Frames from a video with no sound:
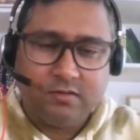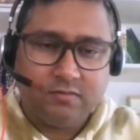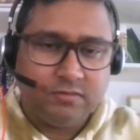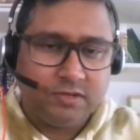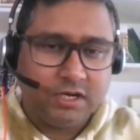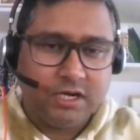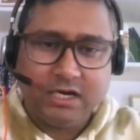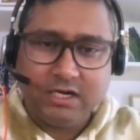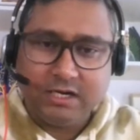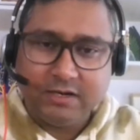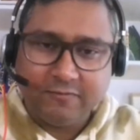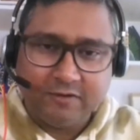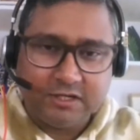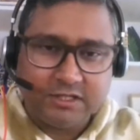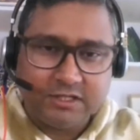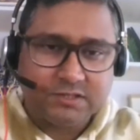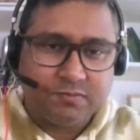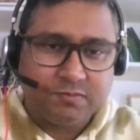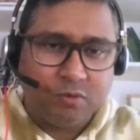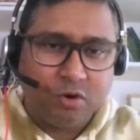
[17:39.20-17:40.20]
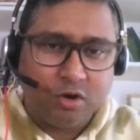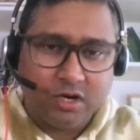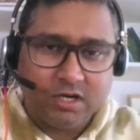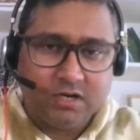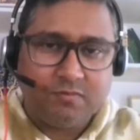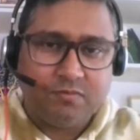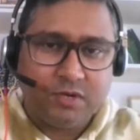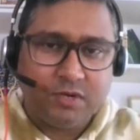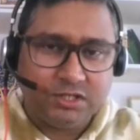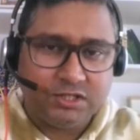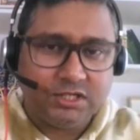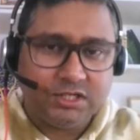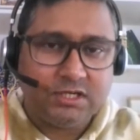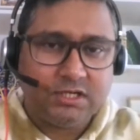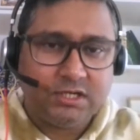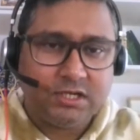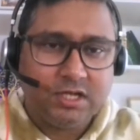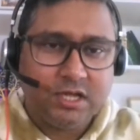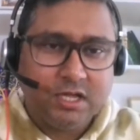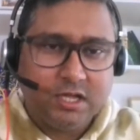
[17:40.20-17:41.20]
relatively smaller
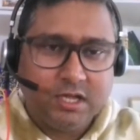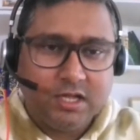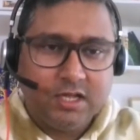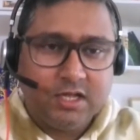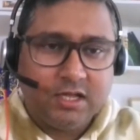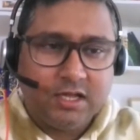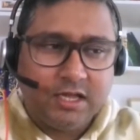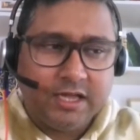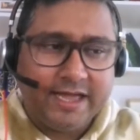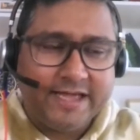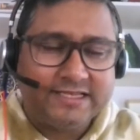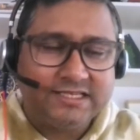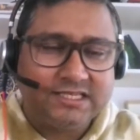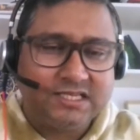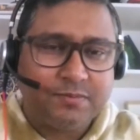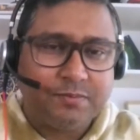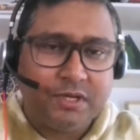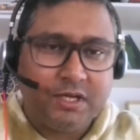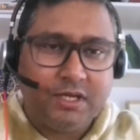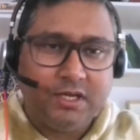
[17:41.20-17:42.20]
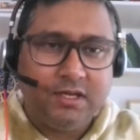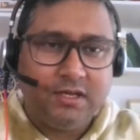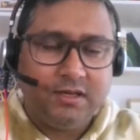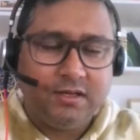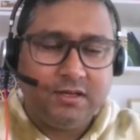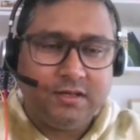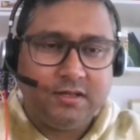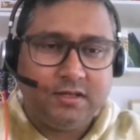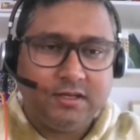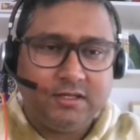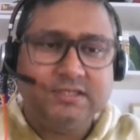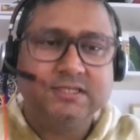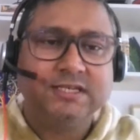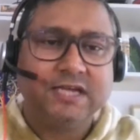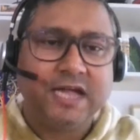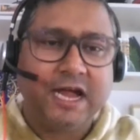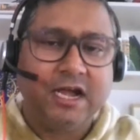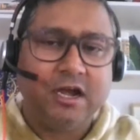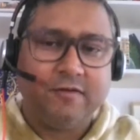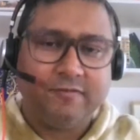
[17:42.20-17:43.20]
budget, SAP is
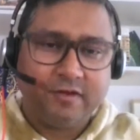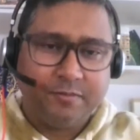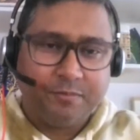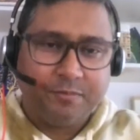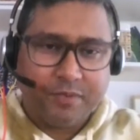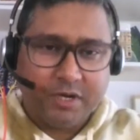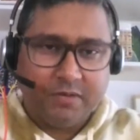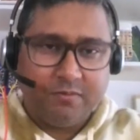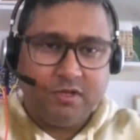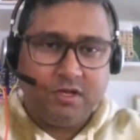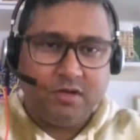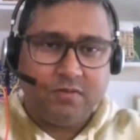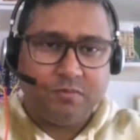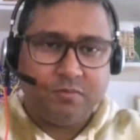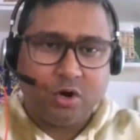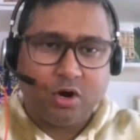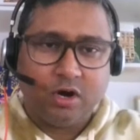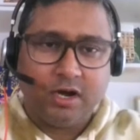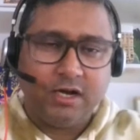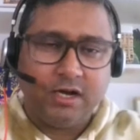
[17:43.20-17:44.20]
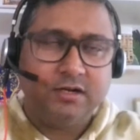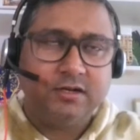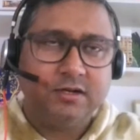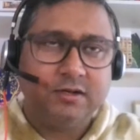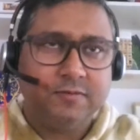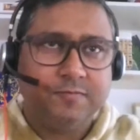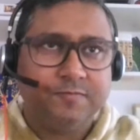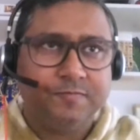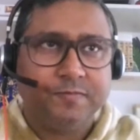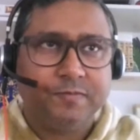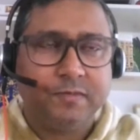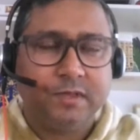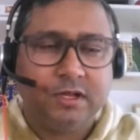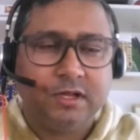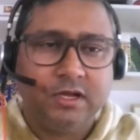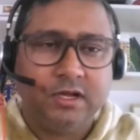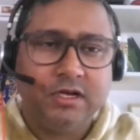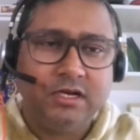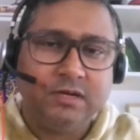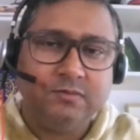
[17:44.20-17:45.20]
kind of a premium product
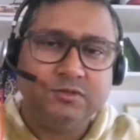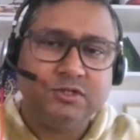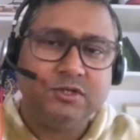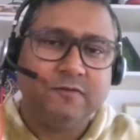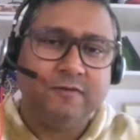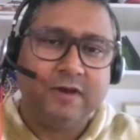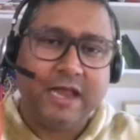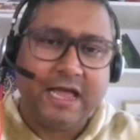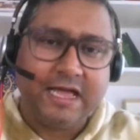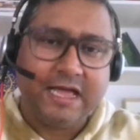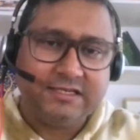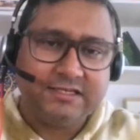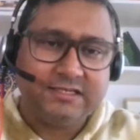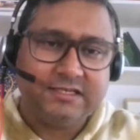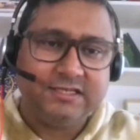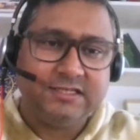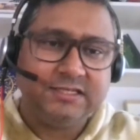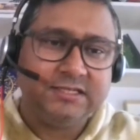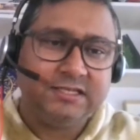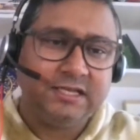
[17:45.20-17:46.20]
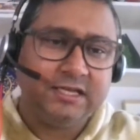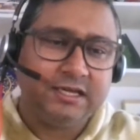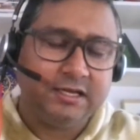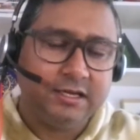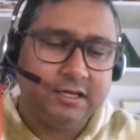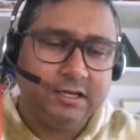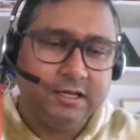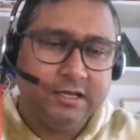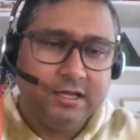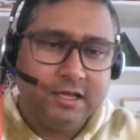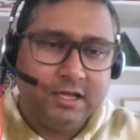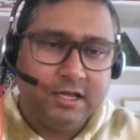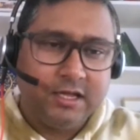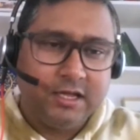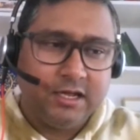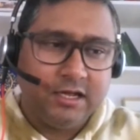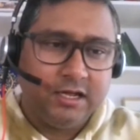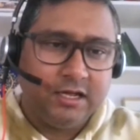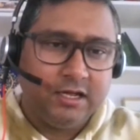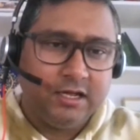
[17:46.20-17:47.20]
in terms of licensing,
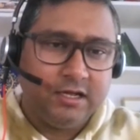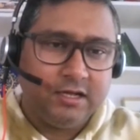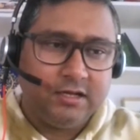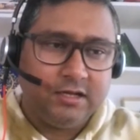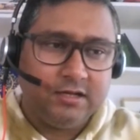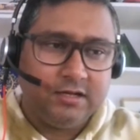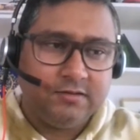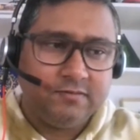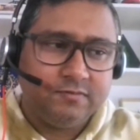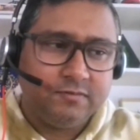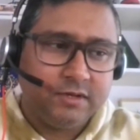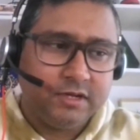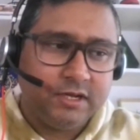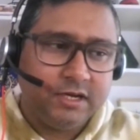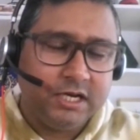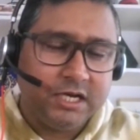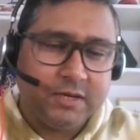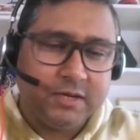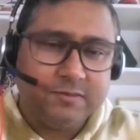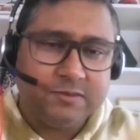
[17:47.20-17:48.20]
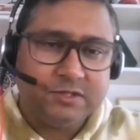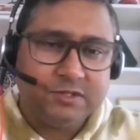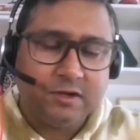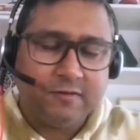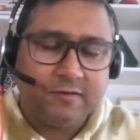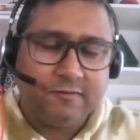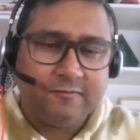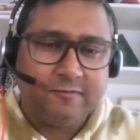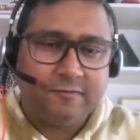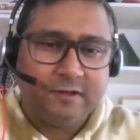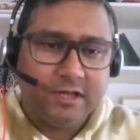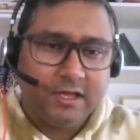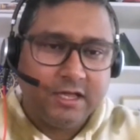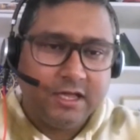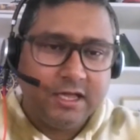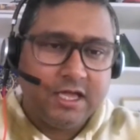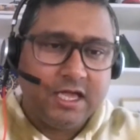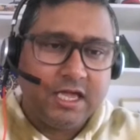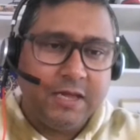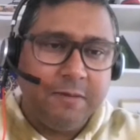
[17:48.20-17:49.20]
in terms of
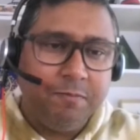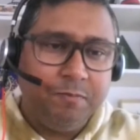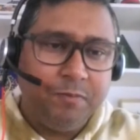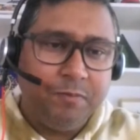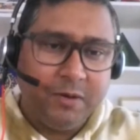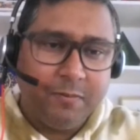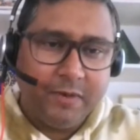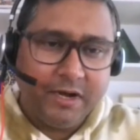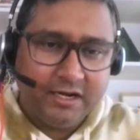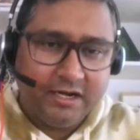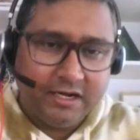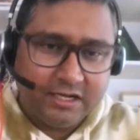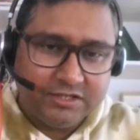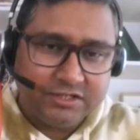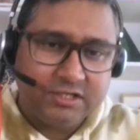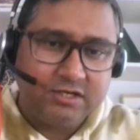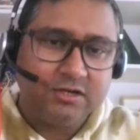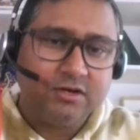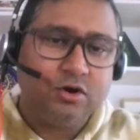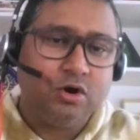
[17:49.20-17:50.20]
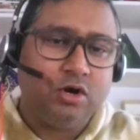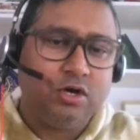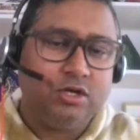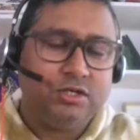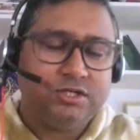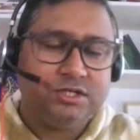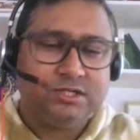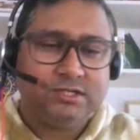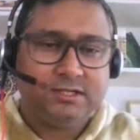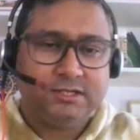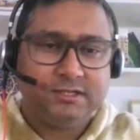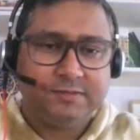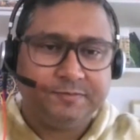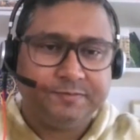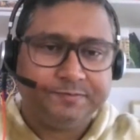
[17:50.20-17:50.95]
implementation cost,